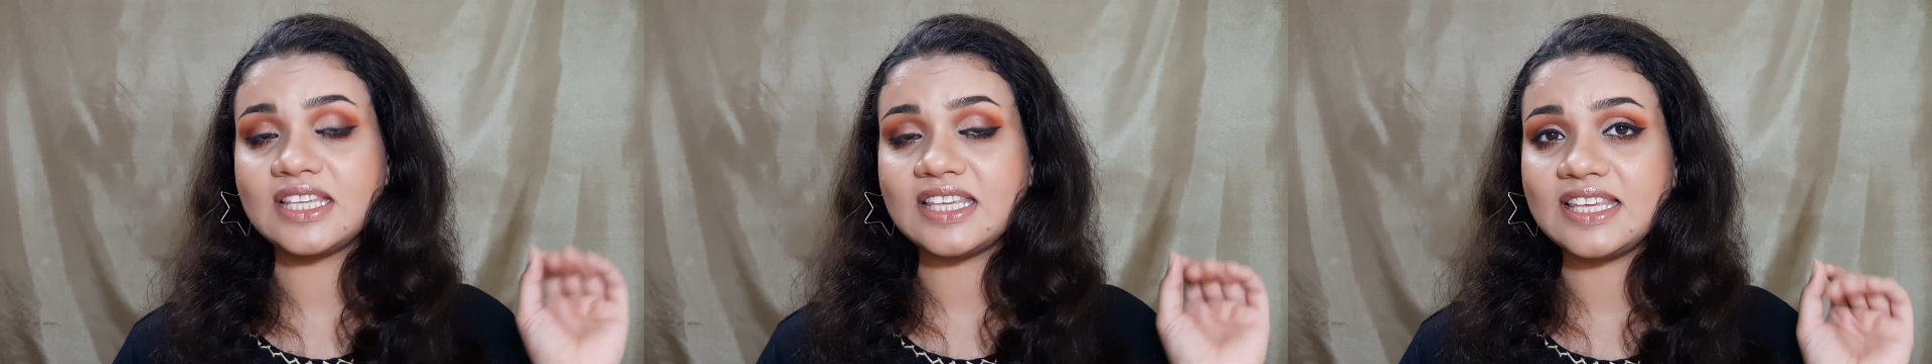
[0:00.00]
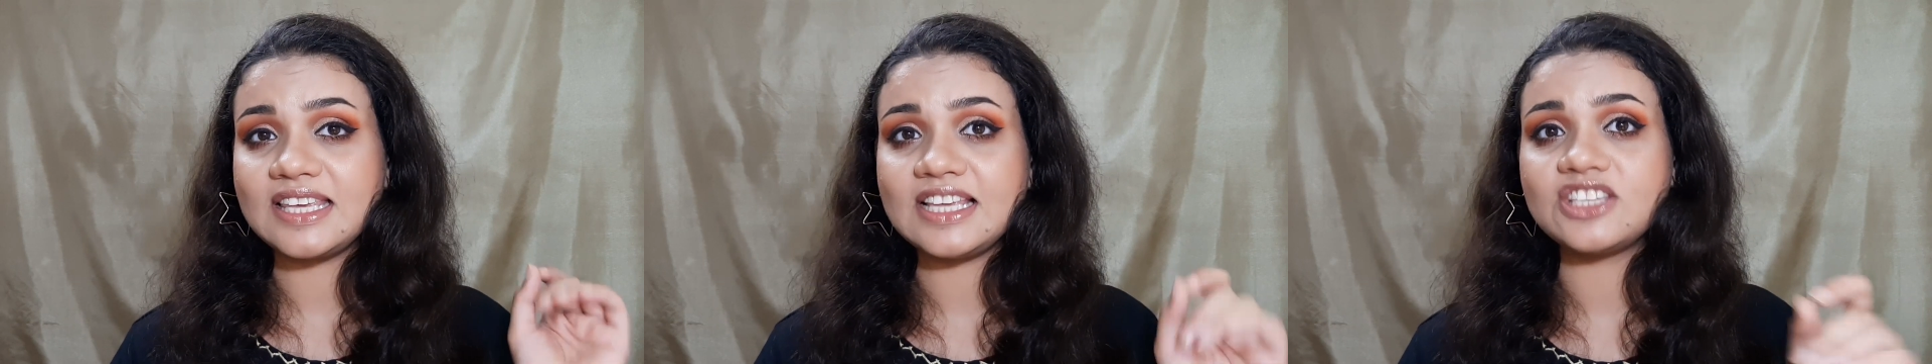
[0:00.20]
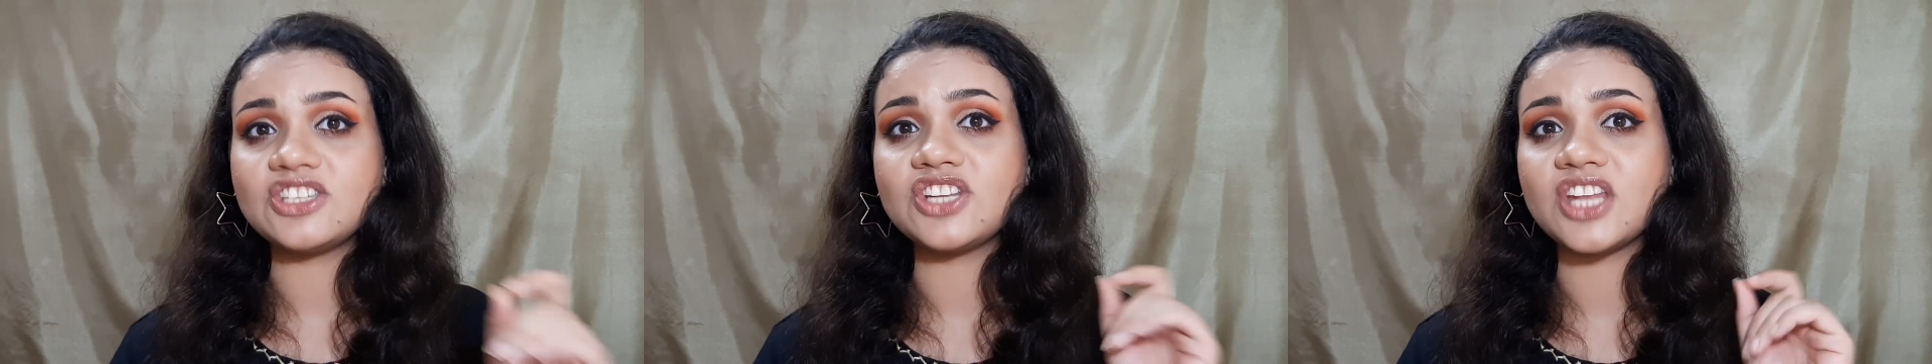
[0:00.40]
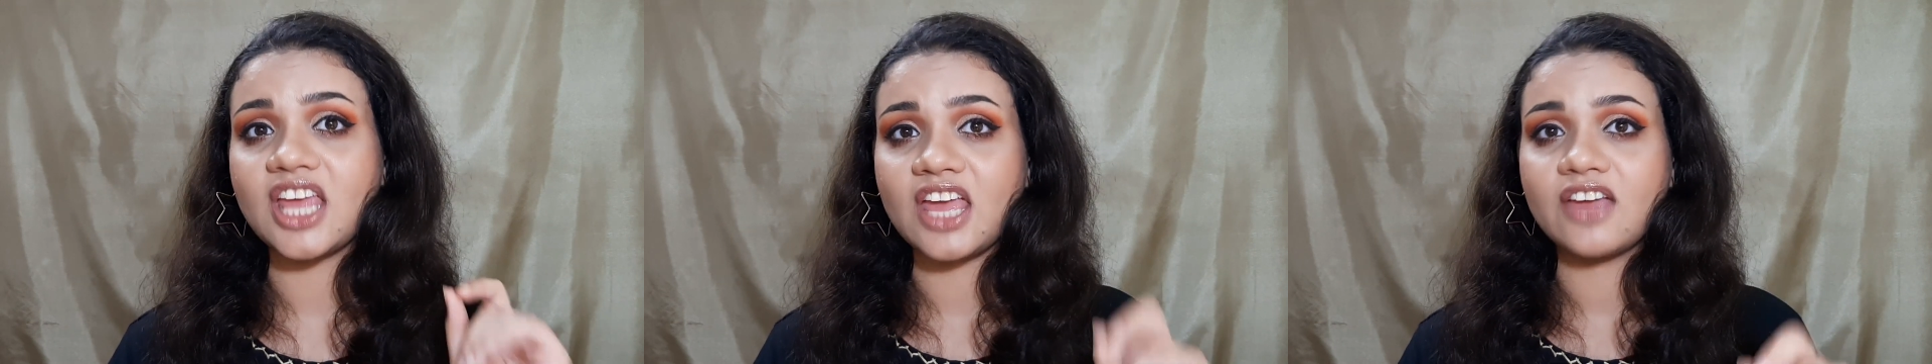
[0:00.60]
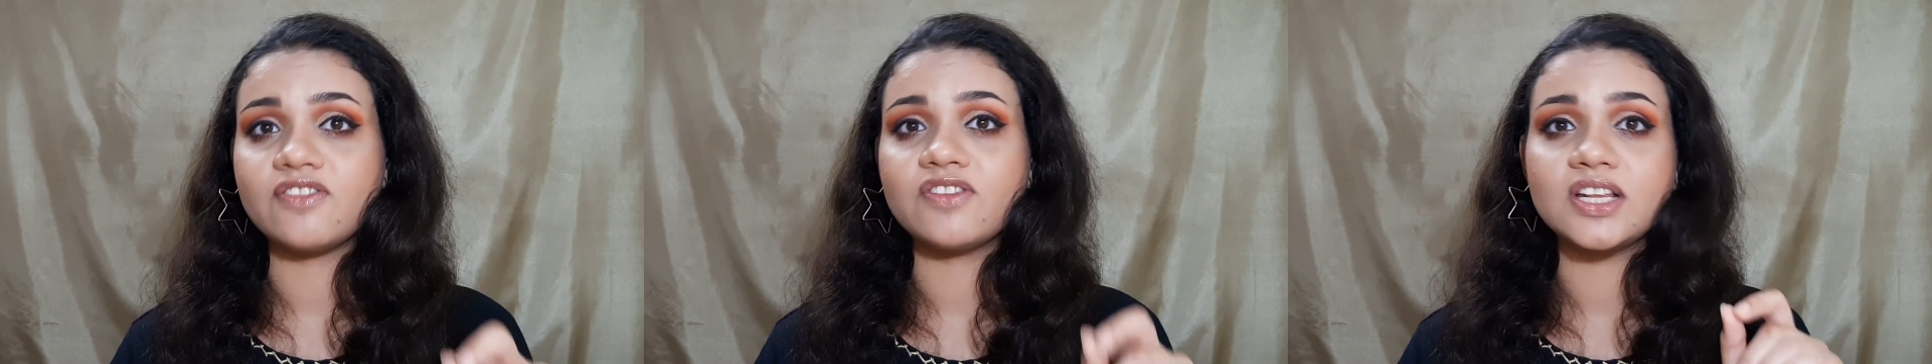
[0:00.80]
each and
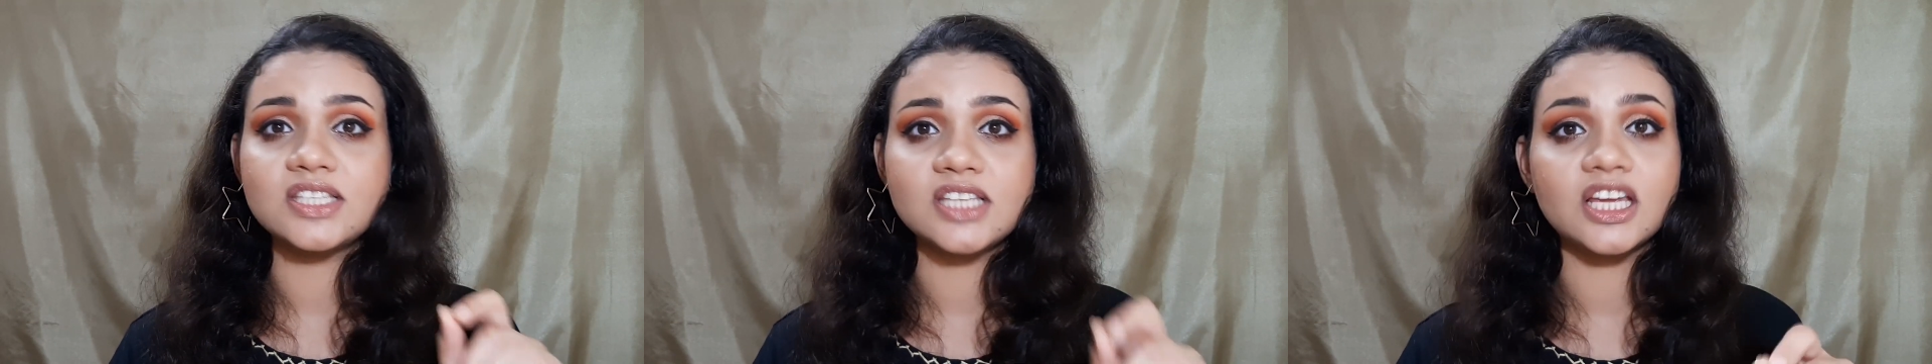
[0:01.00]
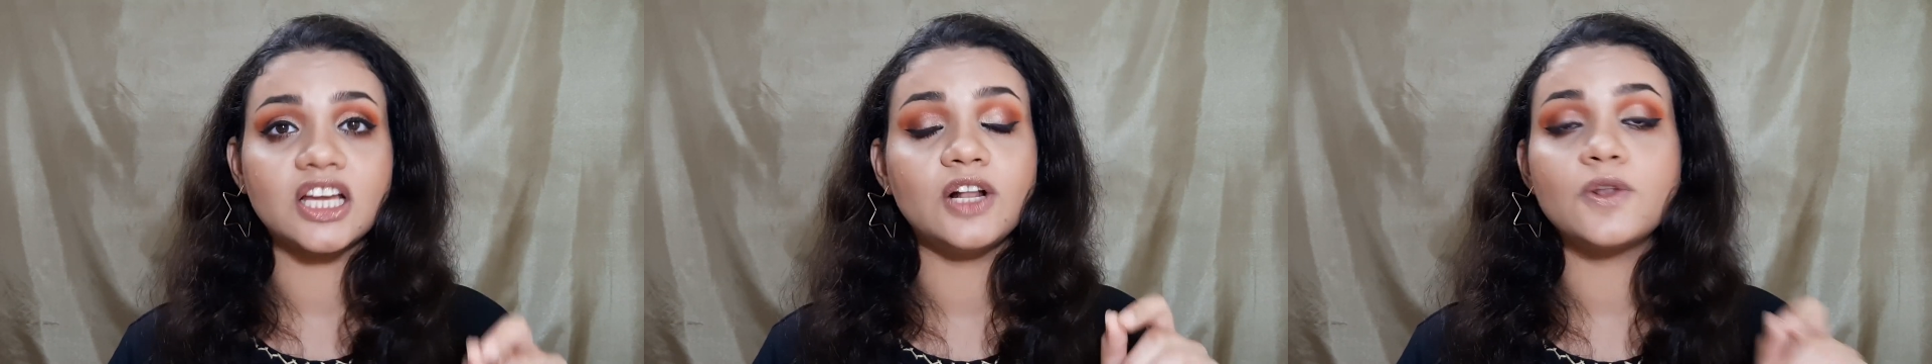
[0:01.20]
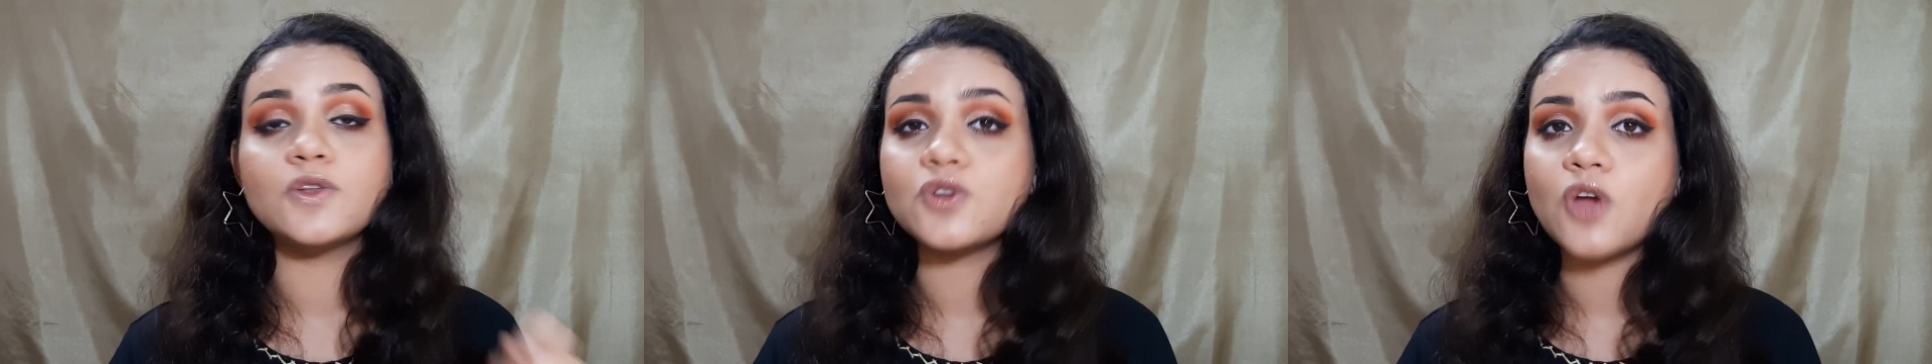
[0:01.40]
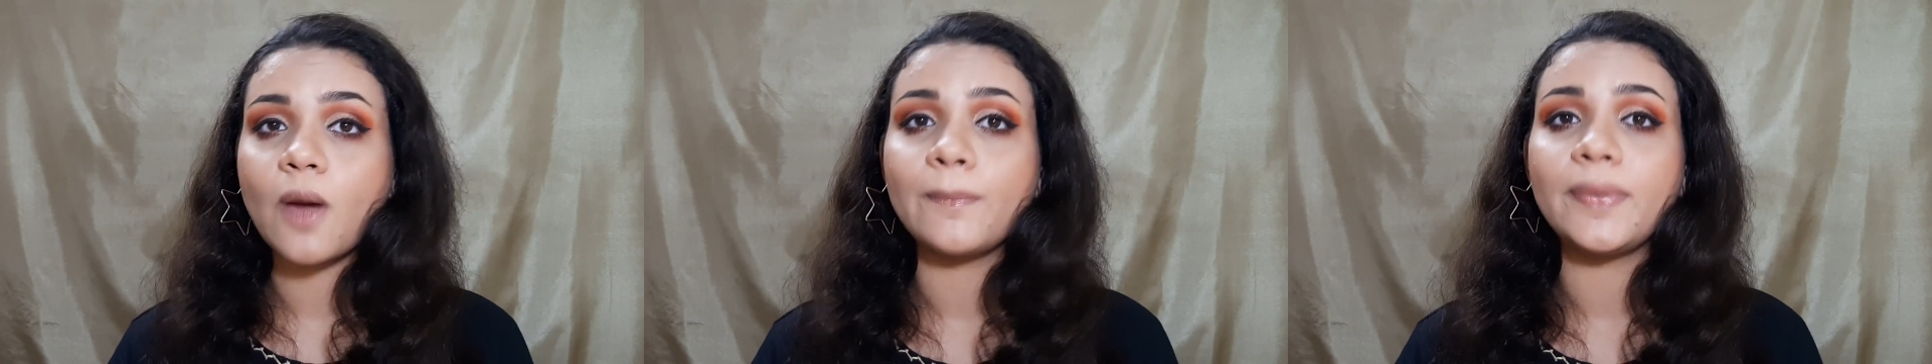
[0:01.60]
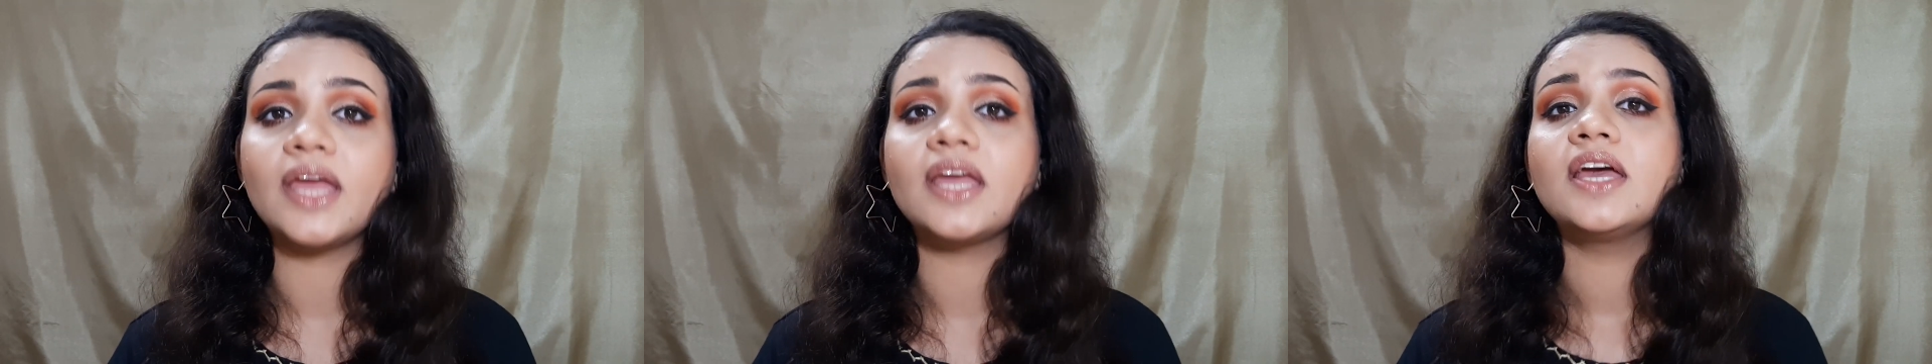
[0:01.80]
every single
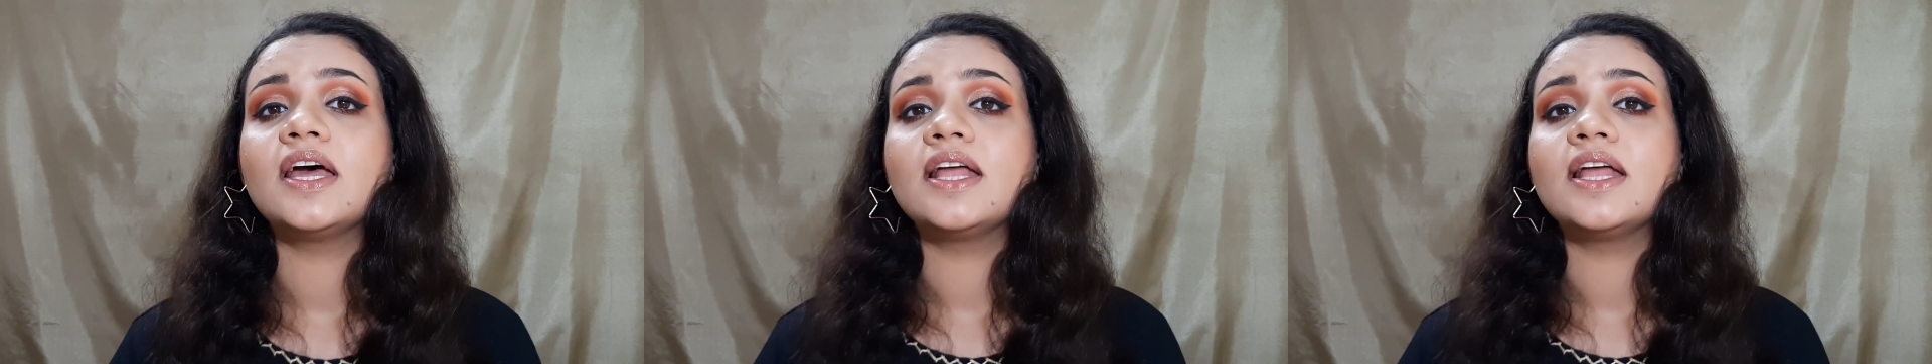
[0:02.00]
topic